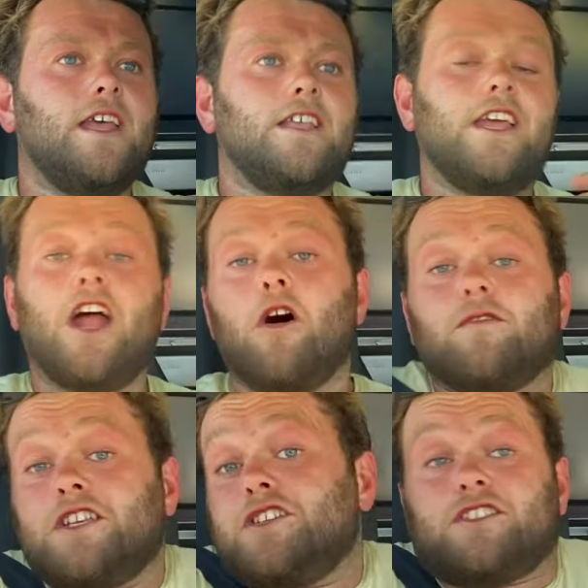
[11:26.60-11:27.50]
you know,
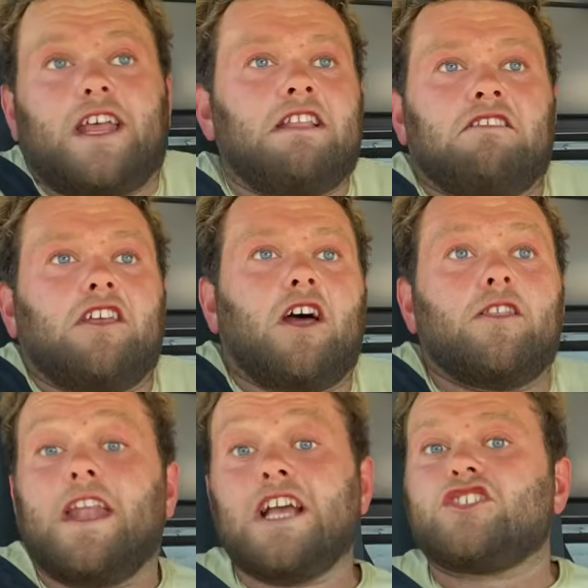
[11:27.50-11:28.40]
obviously, because then, you know,
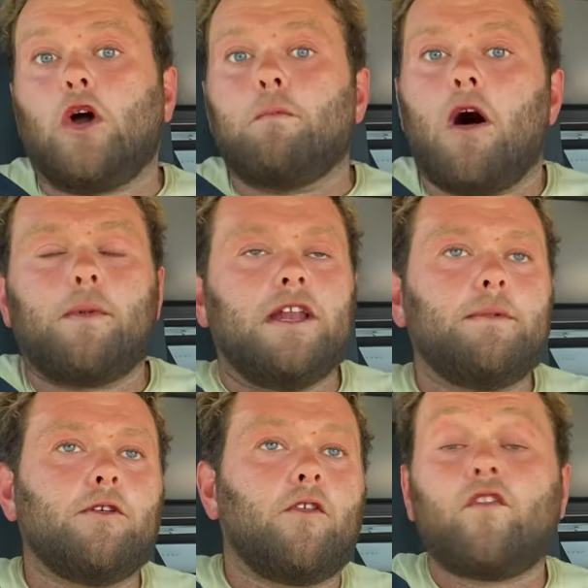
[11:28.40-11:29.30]
the next job might be in the
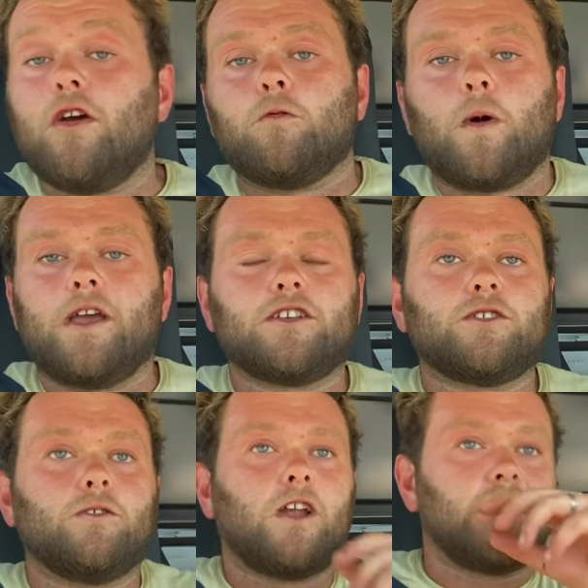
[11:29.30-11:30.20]
middle of a field where you're
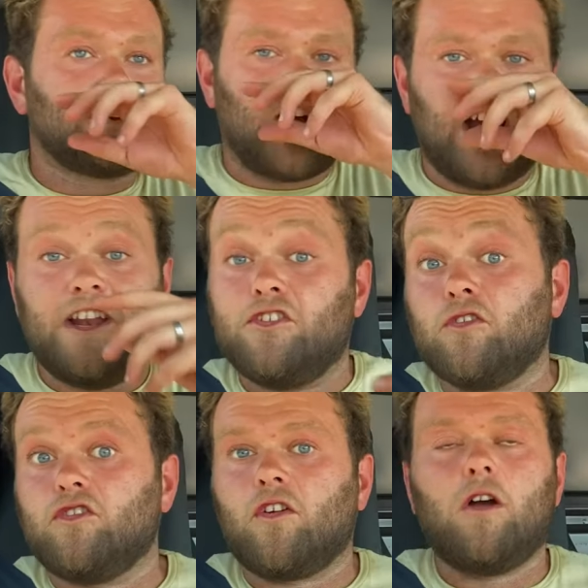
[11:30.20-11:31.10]
sort of like stranded, you're
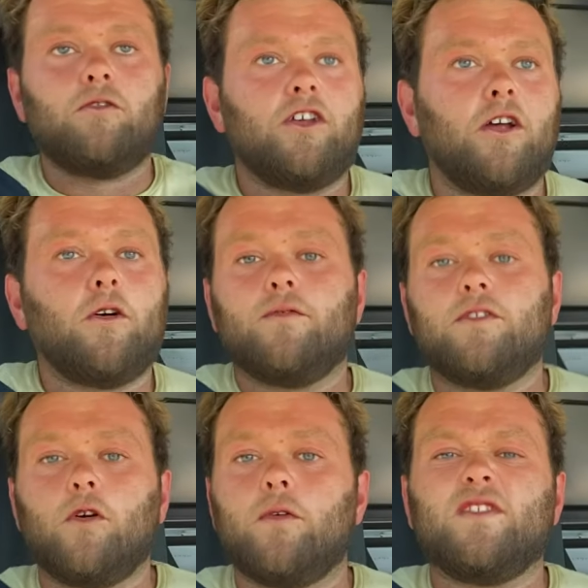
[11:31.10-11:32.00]
on your own, you know, not even,
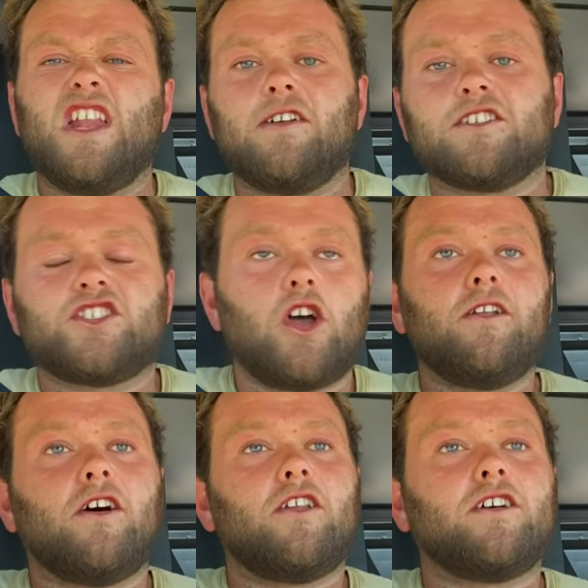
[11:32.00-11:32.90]
not even near a shop.
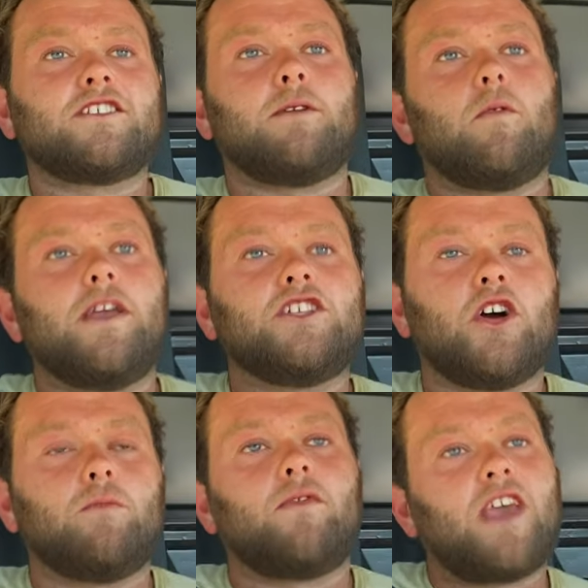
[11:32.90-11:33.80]
That nice couple of week
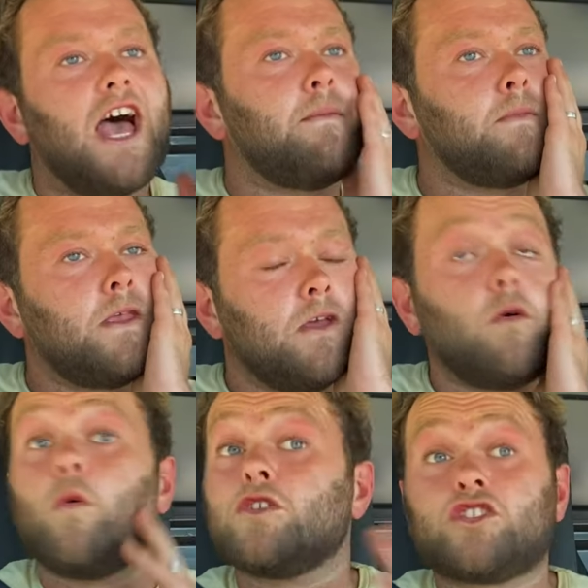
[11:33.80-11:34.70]
job with Cam,
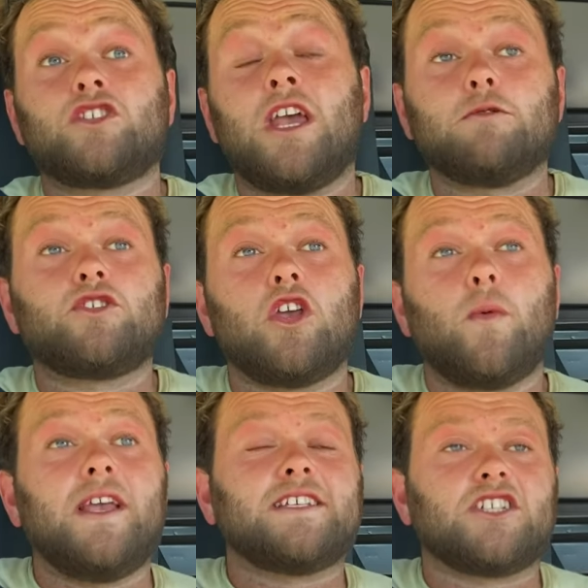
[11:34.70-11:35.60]
well, it was, yeah, it was two
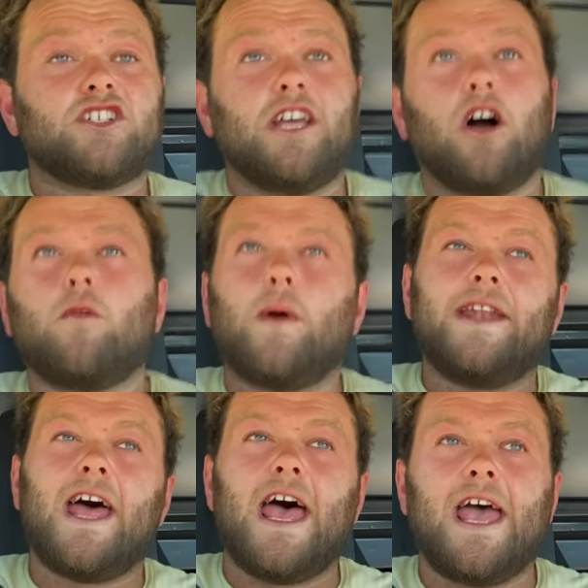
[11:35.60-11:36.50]
weeks actually. I went
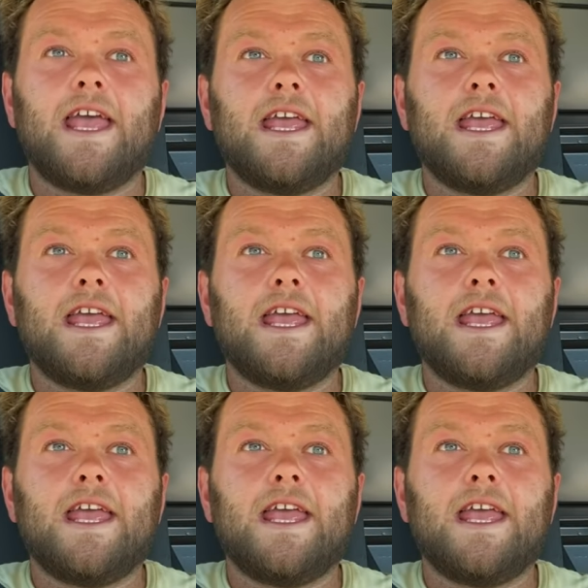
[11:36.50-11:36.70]
there